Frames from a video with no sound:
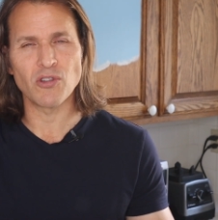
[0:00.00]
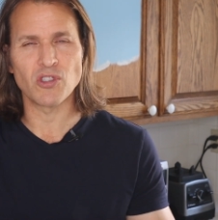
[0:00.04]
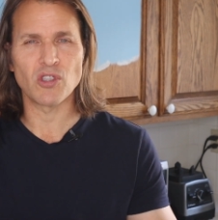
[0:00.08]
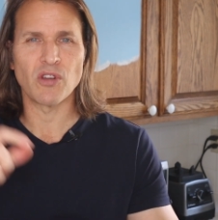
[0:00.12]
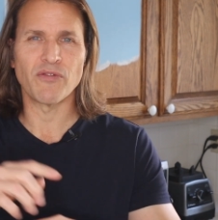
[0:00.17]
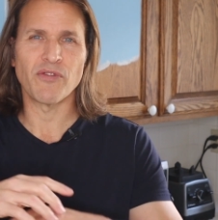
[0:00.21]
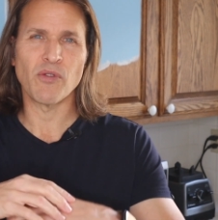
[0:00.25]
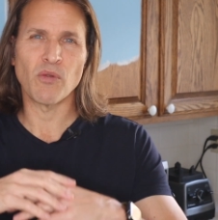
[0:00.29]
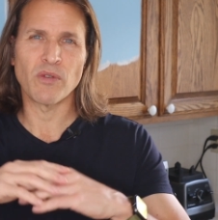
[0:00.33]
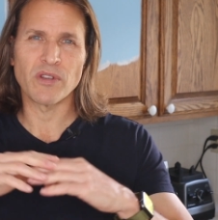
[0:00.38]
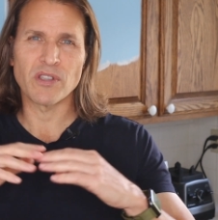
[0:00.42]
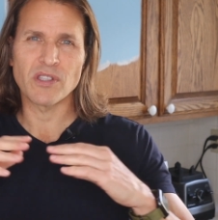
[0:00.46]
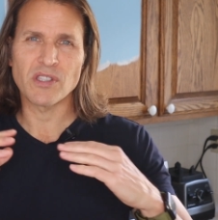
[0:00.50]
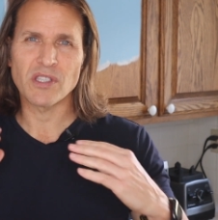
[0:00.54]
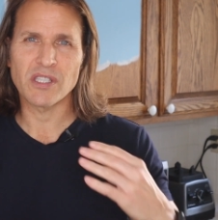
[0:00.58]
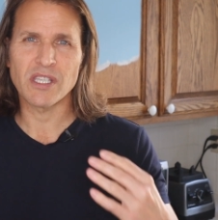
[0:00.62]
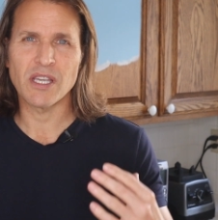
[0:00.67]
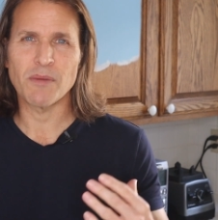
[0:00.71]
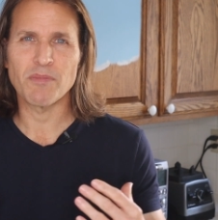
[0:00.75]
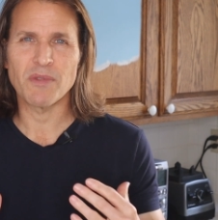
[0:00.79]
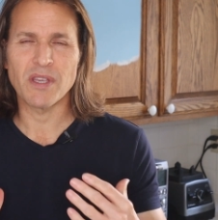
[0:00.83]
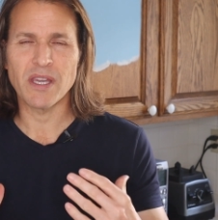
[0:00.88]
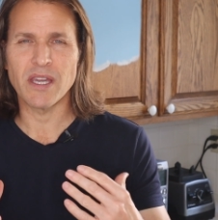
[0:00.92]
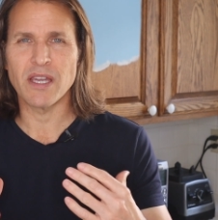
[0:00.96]
So if you want to
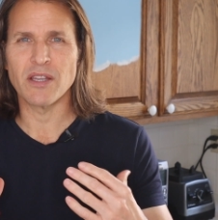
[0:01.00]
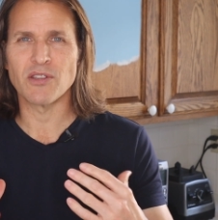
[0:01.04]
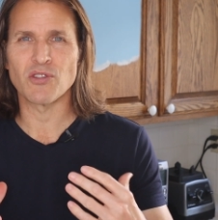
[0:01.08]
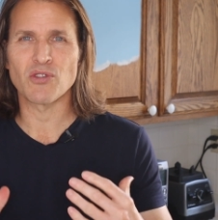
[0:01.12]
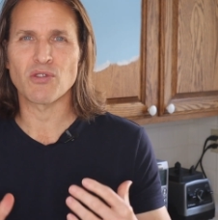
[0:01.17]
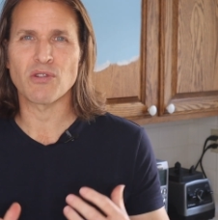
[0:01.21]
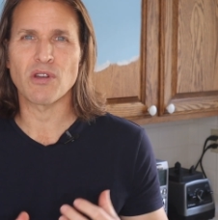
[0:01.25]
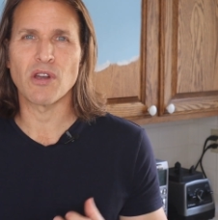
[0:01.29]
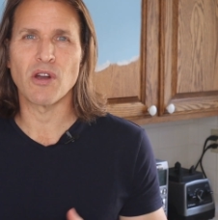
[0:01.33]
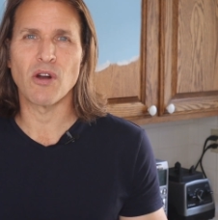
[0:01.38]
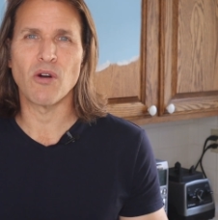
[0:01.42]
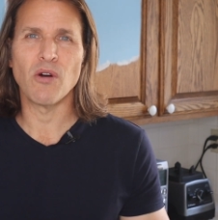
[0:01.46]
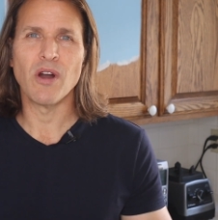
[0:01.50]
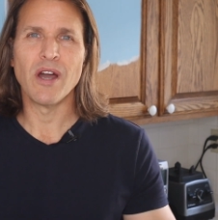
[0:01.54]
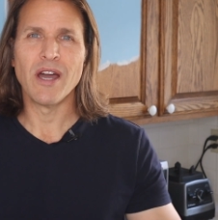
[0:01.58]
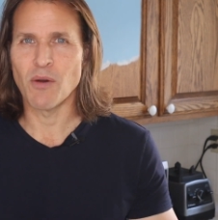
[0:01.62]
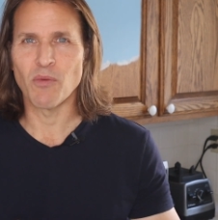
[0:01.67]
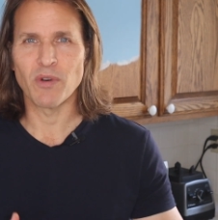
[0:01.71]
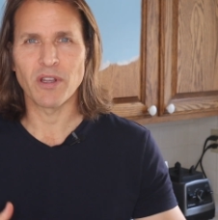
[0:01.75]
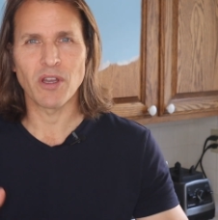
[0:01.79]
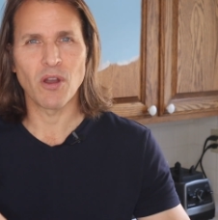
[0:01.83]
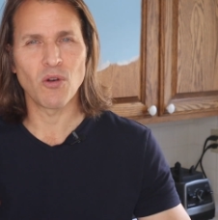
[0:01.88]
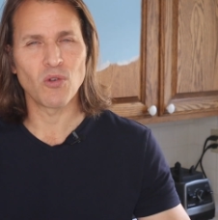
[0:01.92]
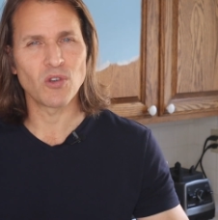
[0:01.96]
skip the intro and
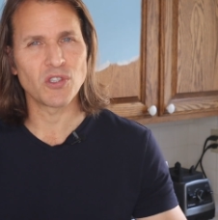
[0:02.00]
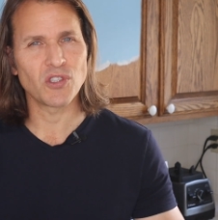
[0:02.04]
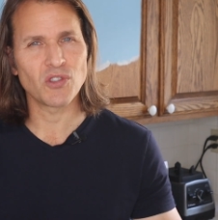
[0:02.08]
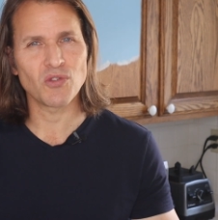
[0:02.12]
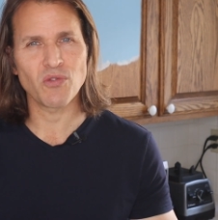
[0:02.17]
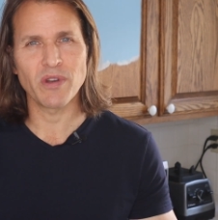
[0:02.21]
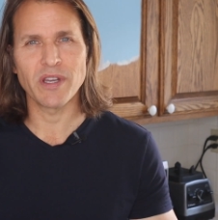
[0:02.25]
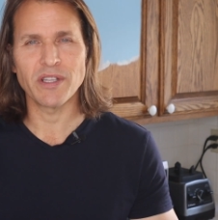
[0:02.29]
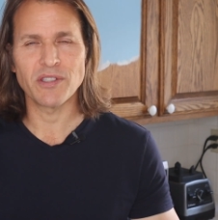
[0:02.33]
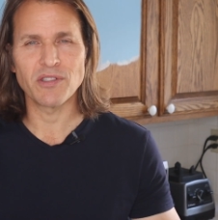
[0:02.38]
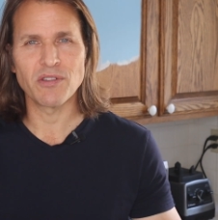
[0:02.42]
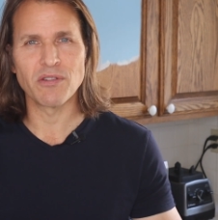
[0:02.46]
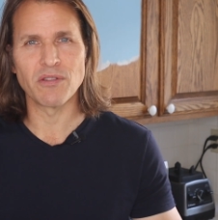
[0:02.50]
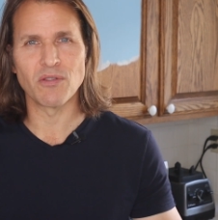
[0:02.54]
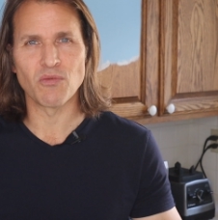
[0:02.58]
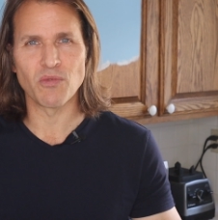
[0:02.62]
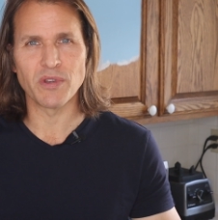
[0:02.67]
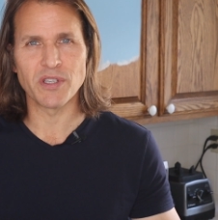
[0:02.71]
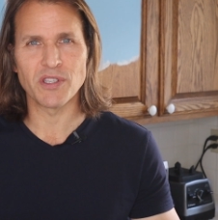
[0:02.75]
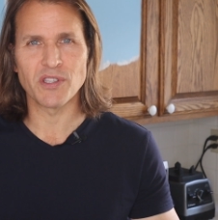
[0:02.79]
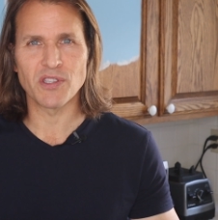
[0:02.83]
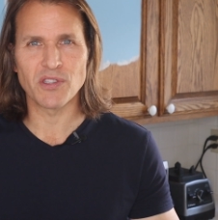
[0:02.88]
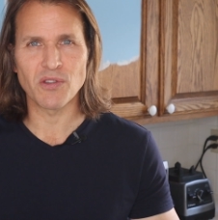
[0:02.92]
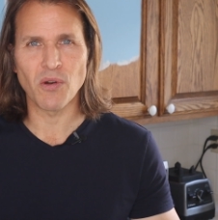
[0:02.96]
want to go straight to the
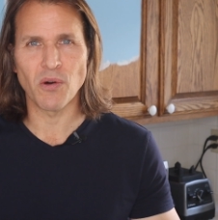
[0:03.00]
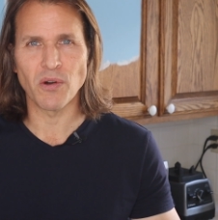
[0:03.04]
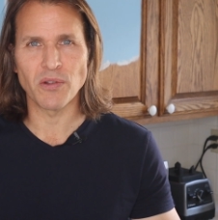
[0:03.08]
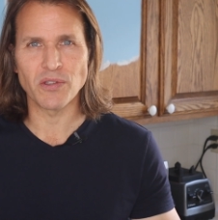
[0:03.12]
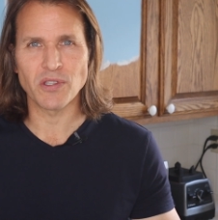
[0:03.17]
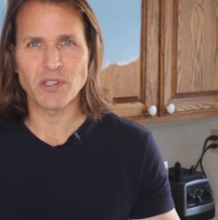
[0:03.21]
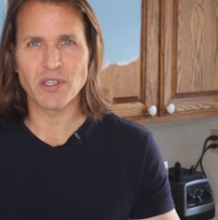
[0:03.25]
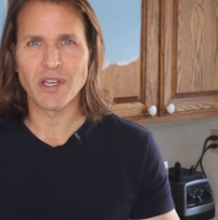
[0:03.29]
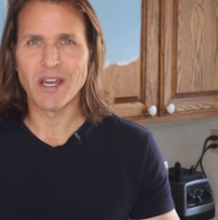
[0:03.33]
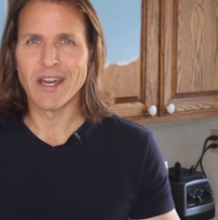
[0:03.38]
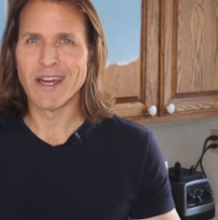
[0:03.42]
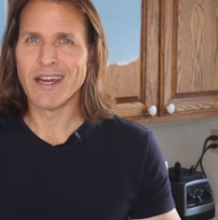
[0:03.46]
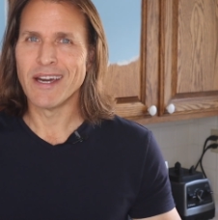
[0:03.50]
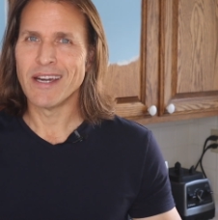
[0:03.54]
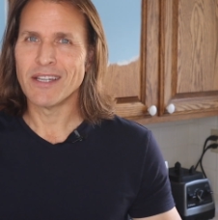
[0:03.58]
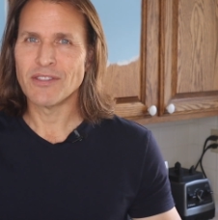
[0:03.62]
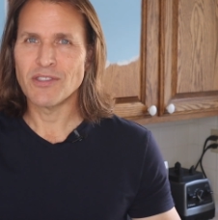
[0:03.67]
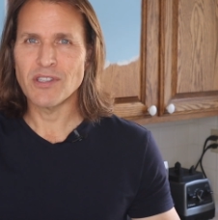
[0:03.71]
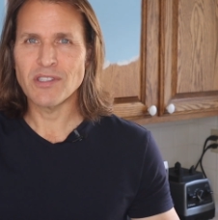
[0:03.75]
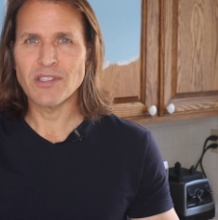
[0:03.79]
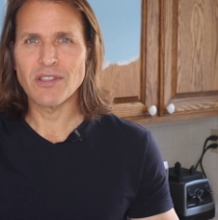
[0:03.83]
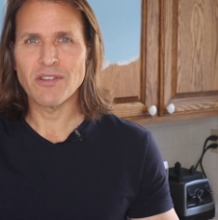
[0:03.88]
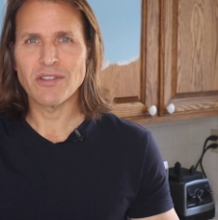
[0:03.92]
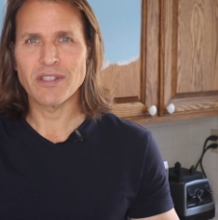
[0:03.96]
results,
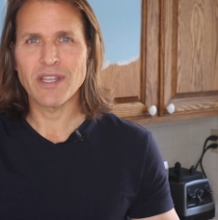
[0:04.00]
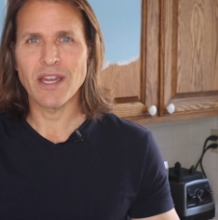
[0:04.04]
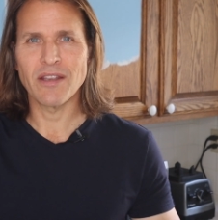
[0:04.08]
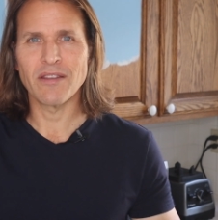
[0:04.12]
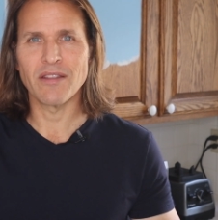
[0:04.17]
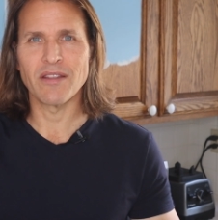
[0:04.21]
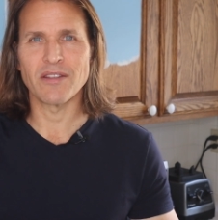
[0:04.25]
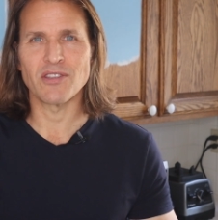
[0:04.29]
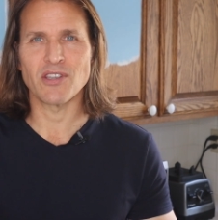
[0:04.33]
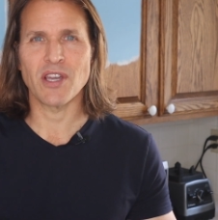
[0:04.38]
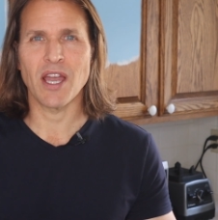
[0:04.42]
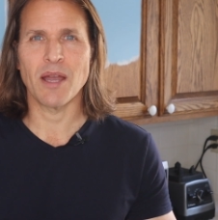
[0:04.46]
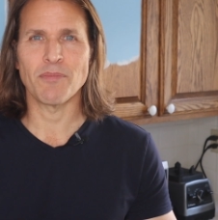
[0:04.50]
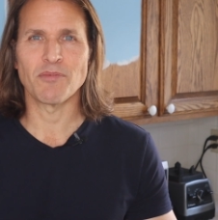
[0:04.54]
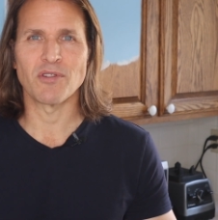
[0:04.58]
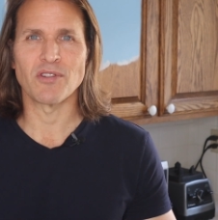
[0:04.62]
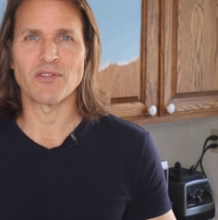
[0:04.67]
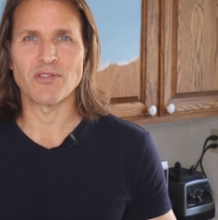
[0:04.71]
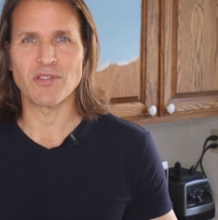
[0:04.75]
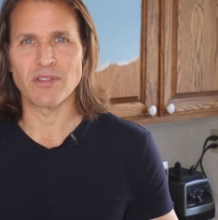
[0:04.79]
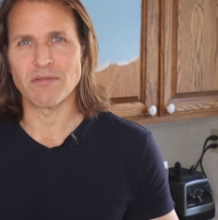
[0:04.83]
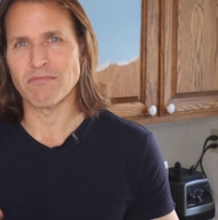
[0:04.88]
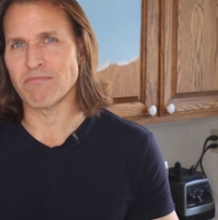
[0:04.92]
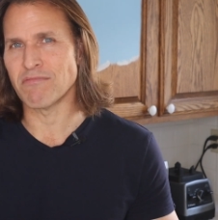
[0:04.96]
just look down in the
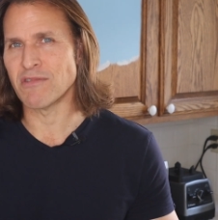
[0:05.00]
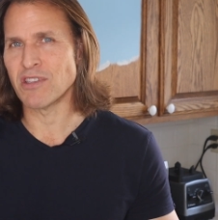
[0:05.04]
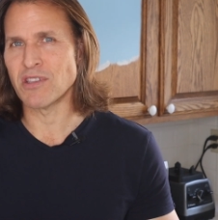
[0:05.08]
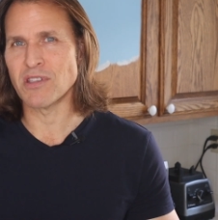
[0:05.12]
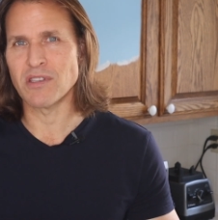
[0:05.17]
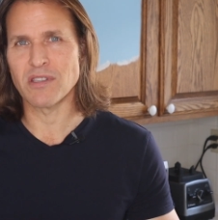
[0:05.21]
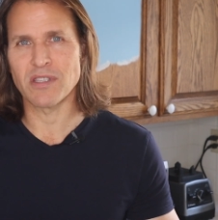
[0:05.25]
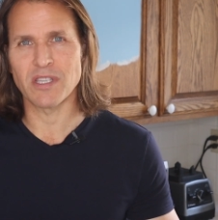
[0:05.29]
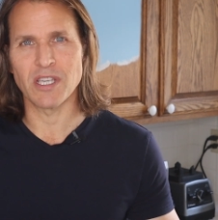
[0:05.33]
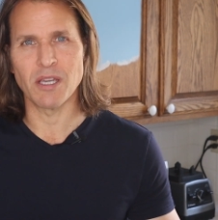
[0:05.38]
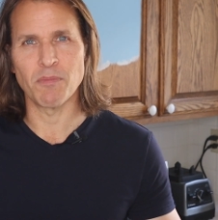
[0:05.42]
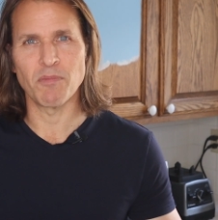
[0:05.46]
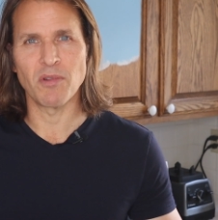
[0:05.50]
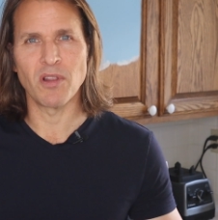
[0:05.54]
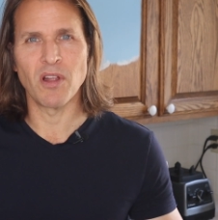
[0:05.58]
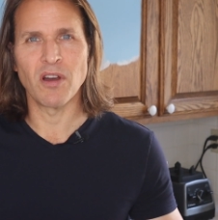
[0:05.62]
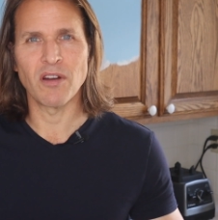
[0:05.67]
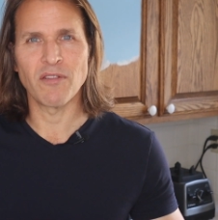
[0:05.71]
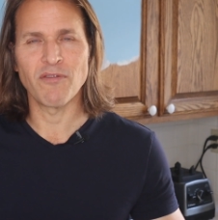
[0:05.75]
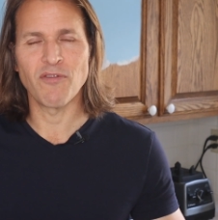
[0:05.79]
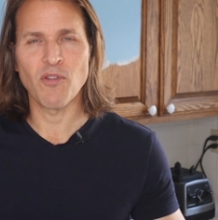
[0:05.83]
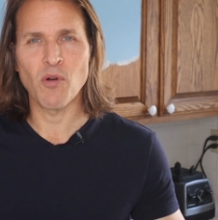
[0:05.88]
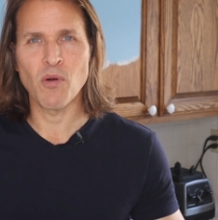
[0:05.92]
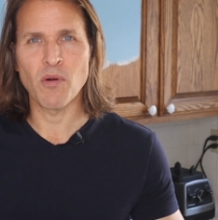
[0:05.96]
chapters and skip
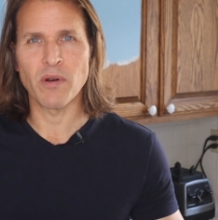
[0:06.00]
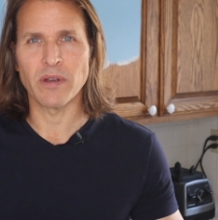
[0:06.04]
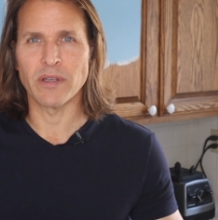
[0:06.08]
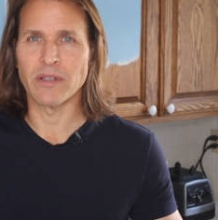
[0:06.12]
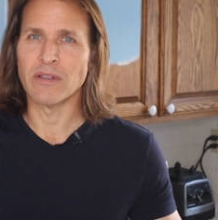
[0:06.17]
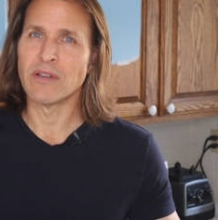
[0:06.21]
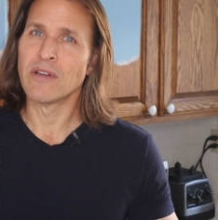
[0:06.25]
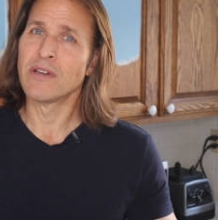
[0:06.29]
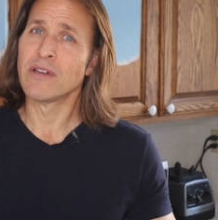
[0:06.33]
along forward.